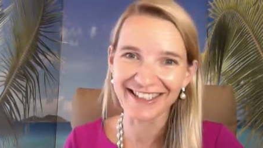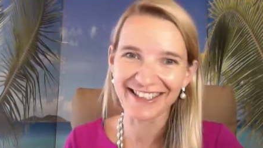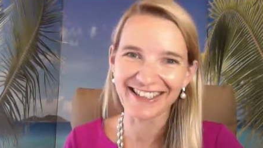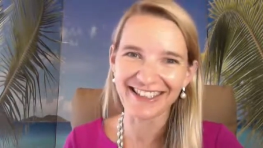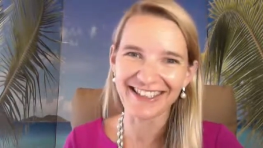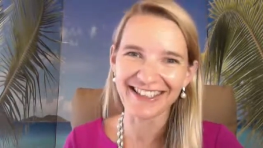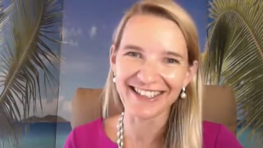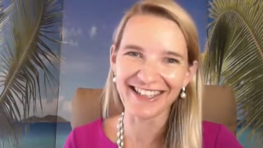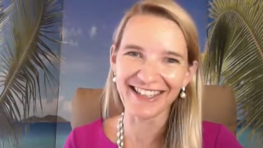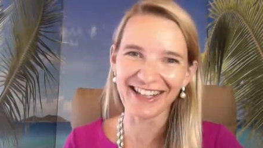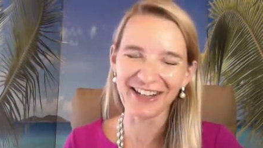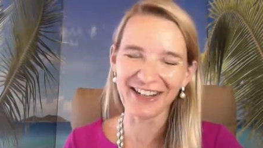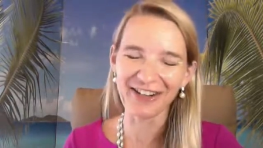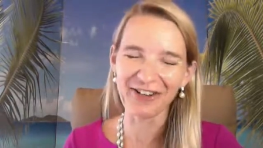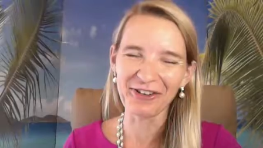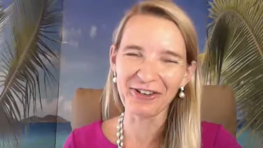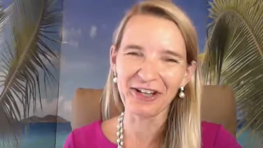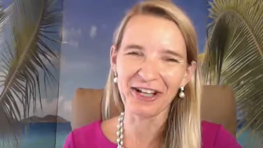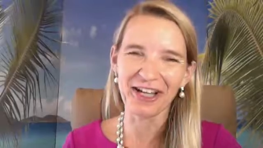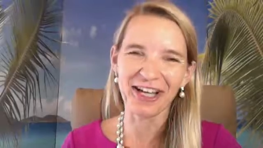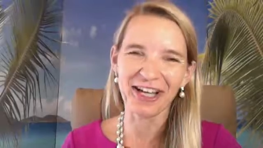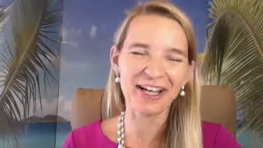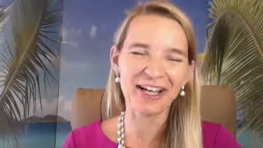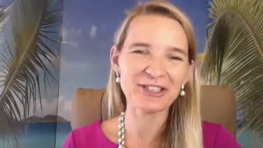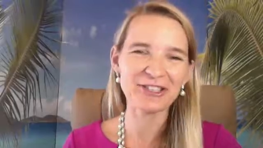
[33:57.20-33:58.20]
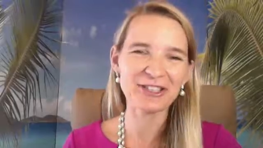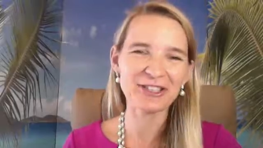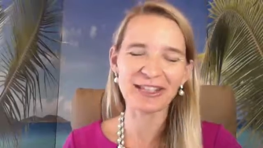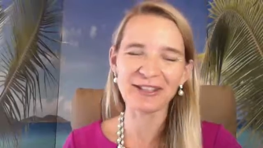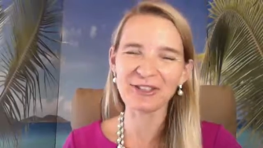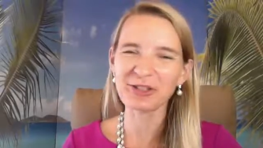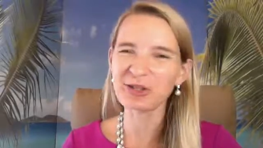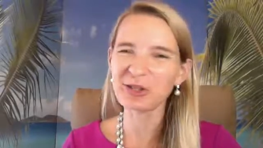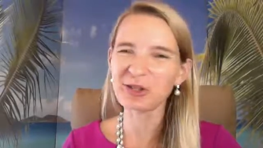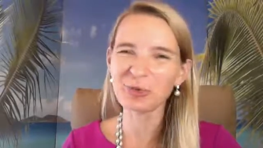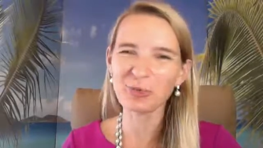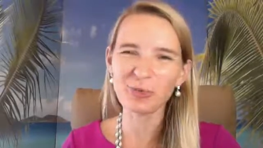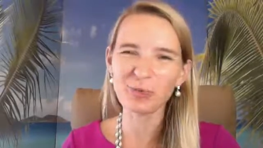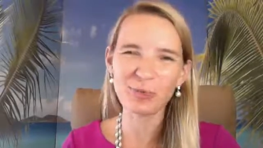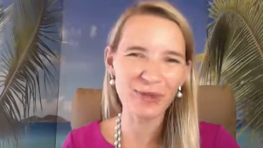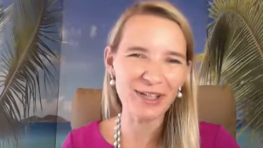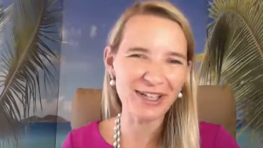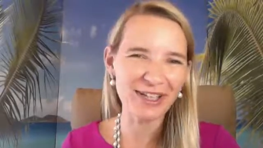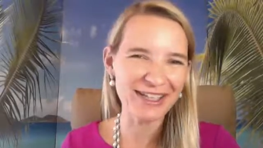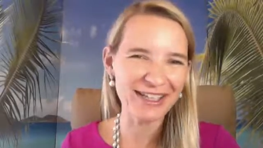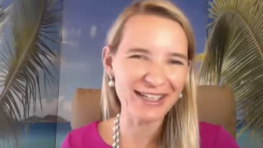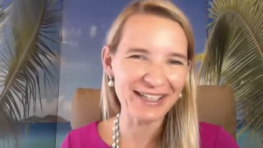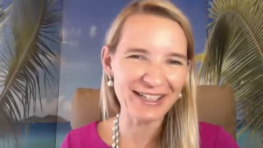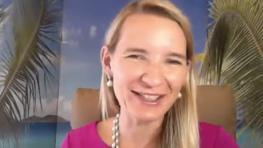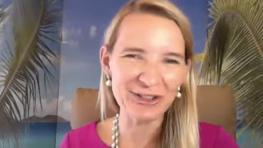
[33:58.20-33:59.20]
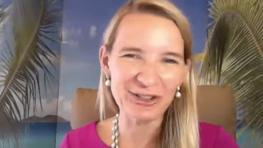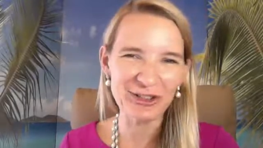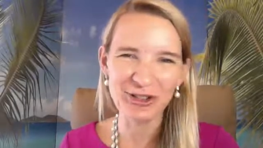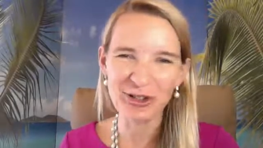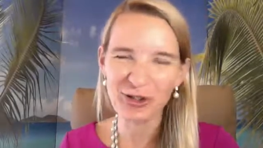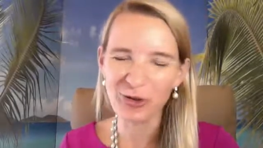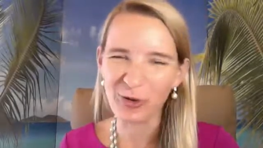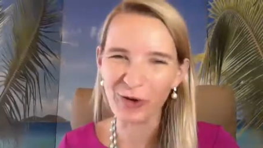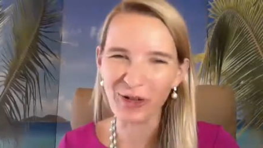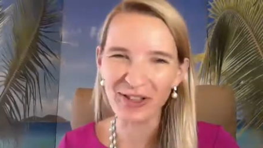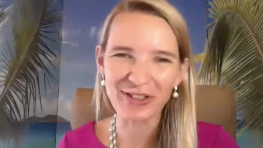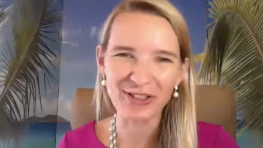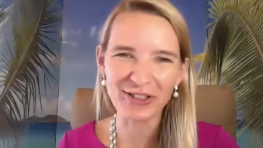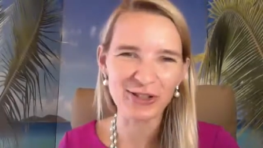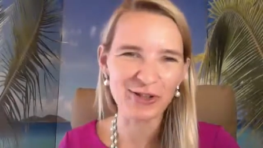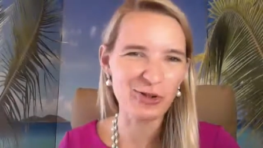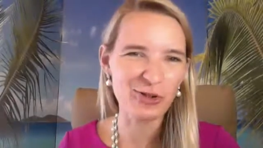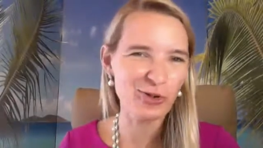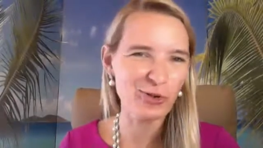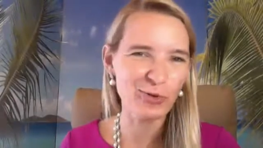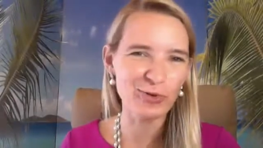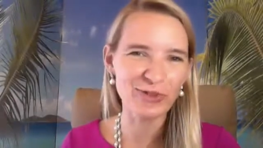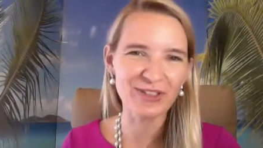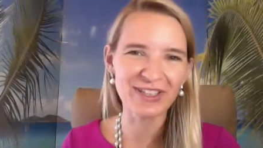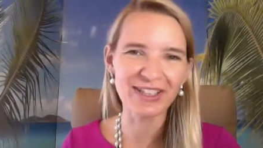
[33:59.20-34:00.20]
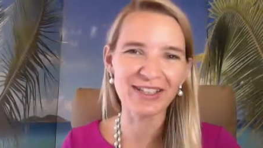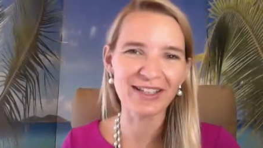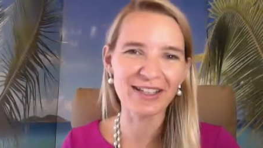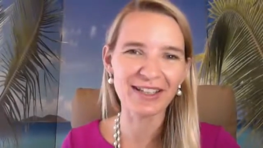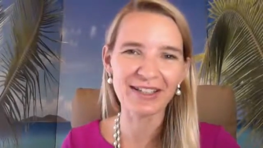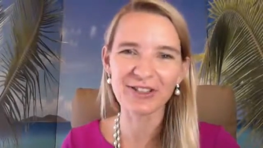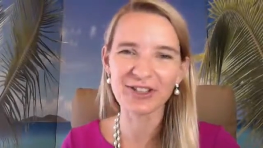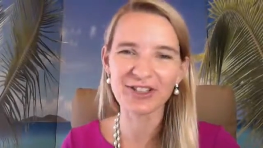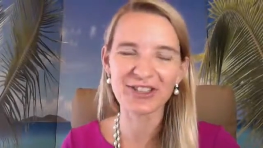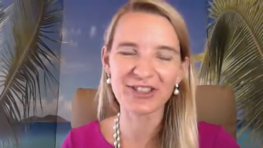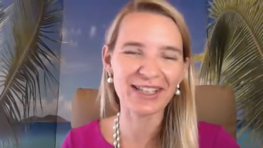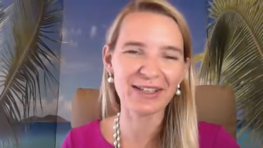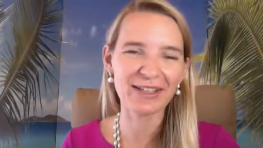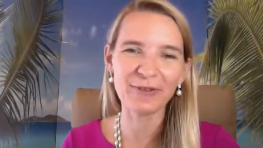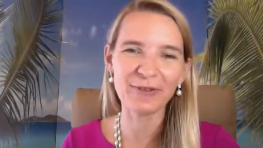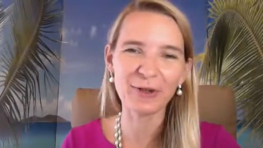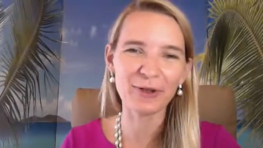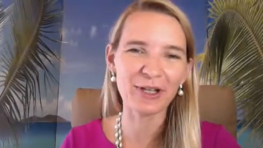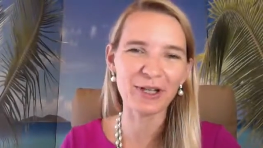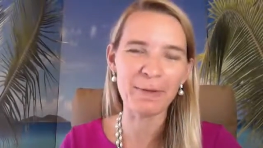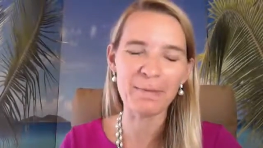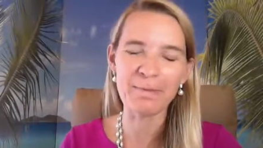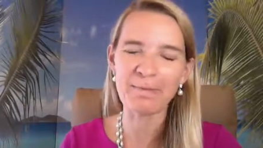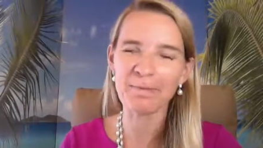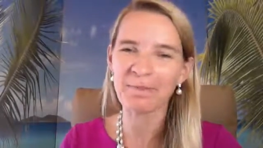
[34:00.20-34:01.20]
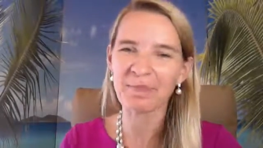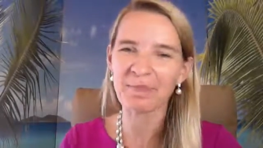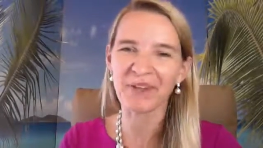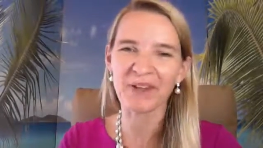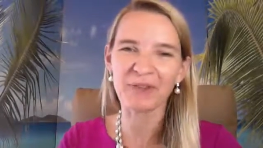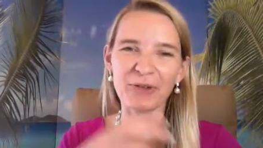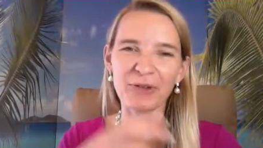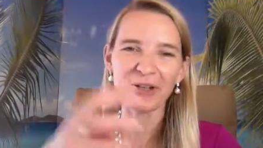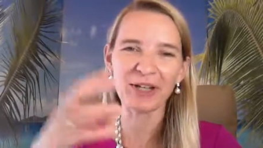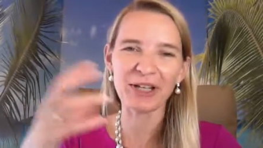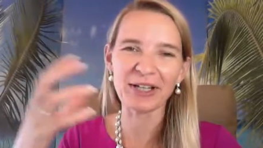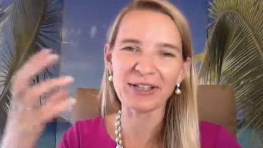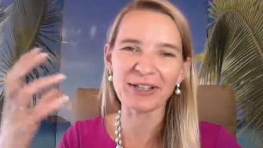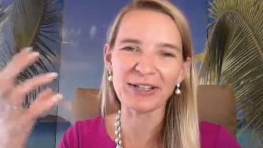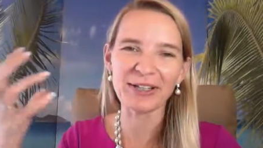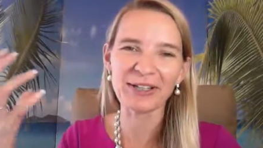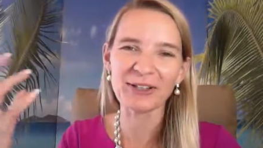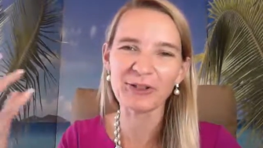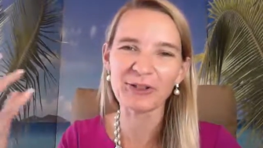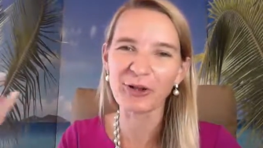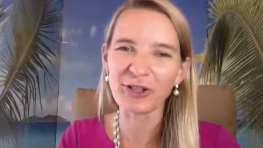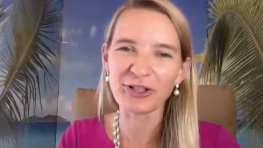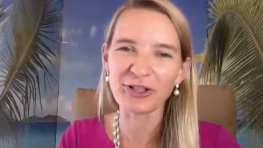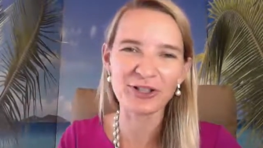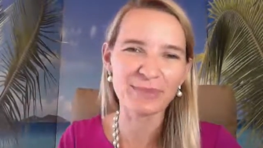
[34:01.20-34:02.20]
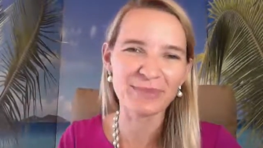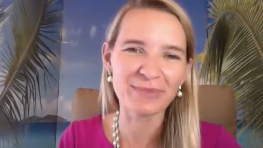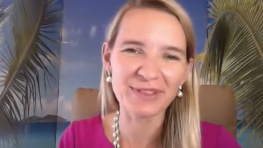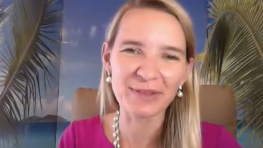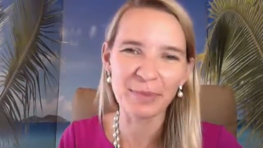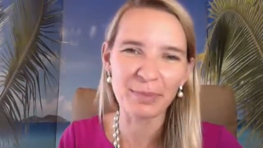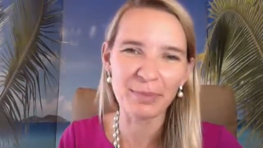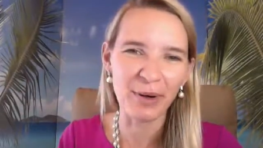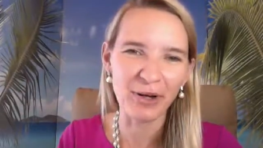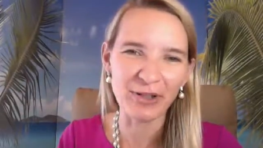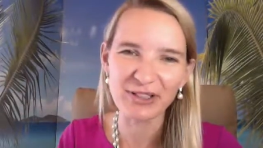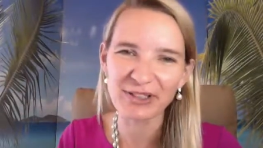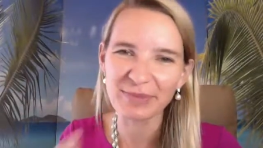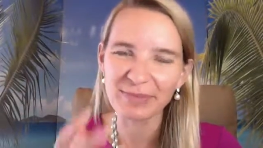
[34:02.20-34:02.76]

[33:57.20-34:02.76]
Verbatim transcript: you know, and just, just really enjoy this juicy, delicious, if you can, if you can acknowledge him about his